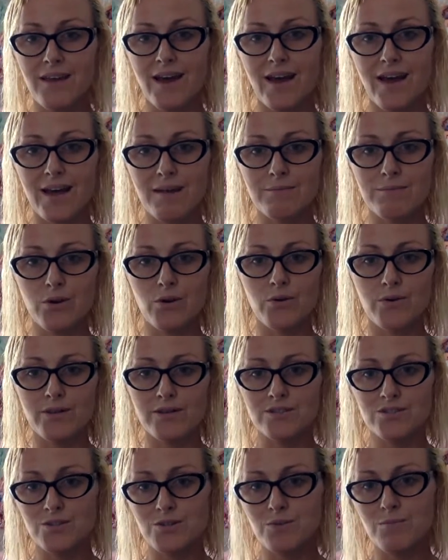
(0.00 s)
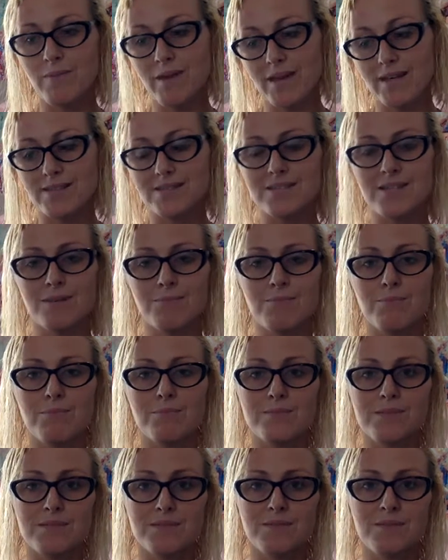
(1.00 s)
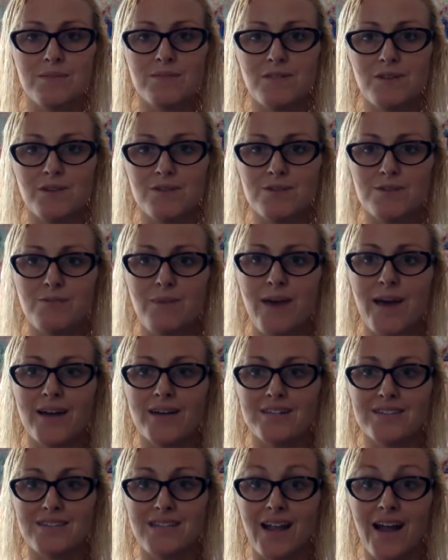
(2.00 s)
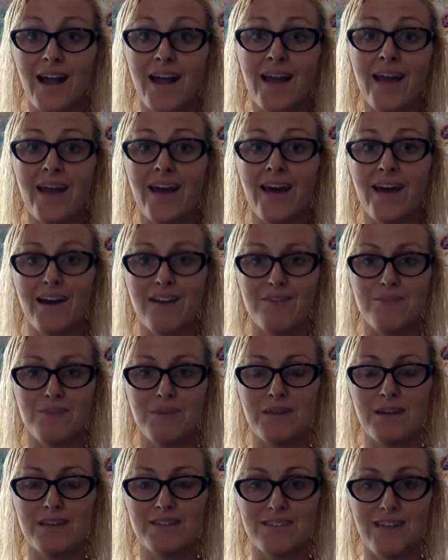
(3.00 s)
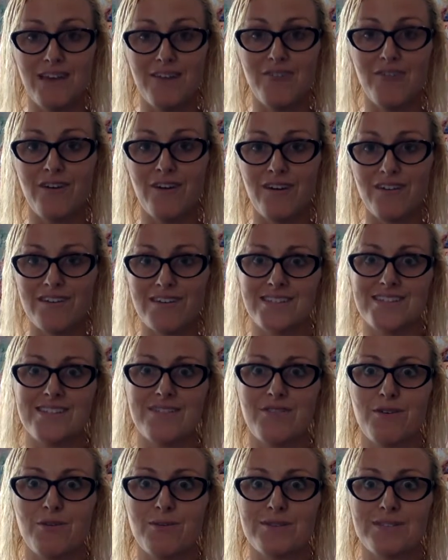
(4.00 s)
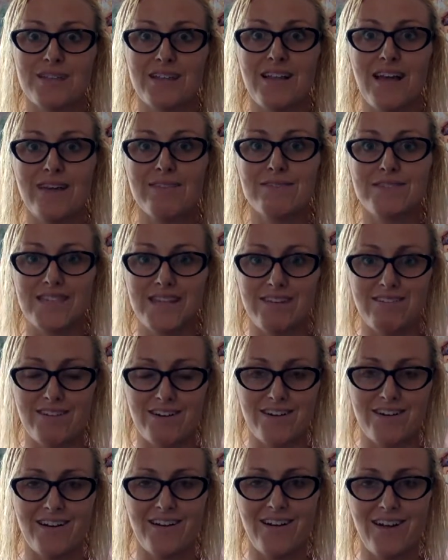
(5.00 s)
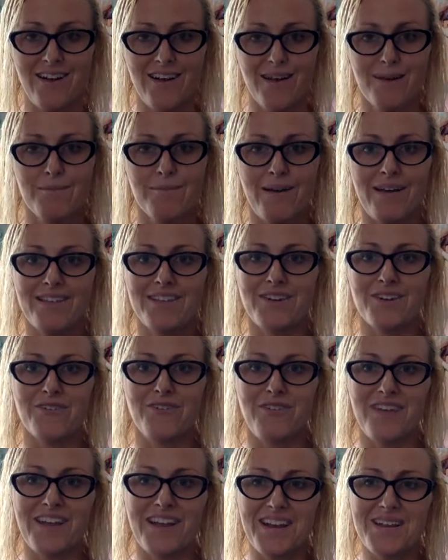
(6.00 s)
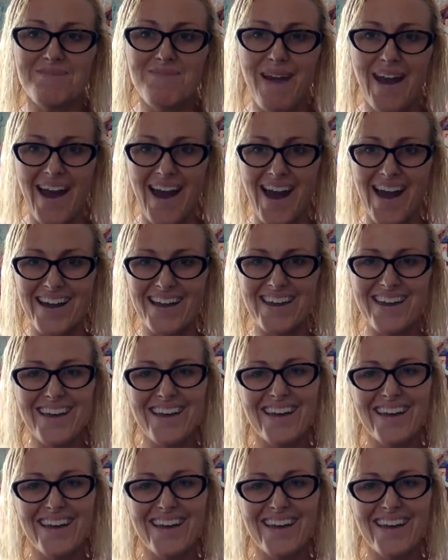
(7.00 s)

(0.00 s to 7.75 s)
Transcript: I'm going to make some of those bags that I have because I felt as if it was a lifesaver, my little fanny pack.